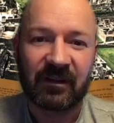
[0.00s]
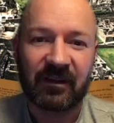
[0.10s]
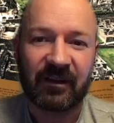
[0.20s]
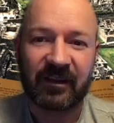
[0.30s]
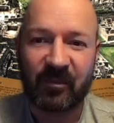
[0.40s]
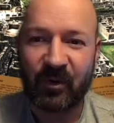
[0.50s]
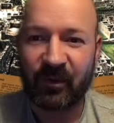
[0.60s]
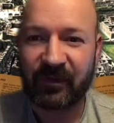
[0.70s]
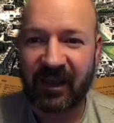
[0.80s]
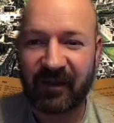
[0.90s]
They
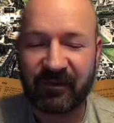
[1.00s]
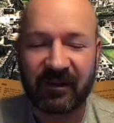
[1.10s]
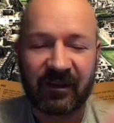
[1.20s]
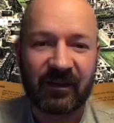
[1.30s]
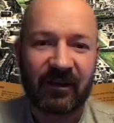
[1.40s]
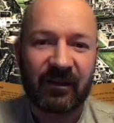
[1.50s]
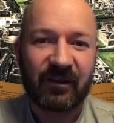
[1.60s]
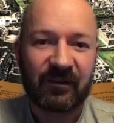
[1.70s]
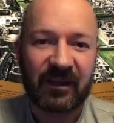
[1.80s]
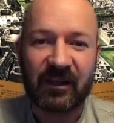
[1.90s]
both gave
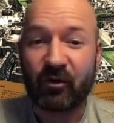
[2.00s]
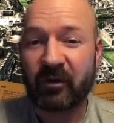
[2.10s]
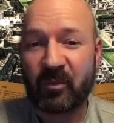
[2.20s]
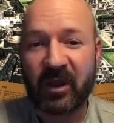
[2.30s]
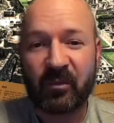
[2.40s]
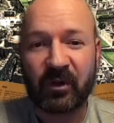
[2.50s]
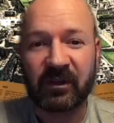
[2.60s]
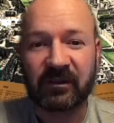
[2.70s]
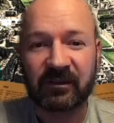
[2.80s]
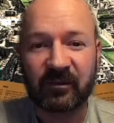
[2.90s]
the hungry
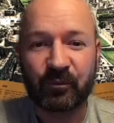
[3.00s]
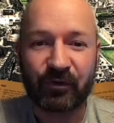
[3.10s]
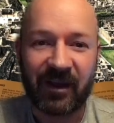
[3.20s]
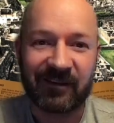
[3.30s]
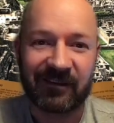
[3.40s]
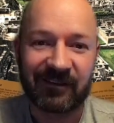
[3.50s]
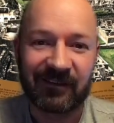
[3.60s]
people bread.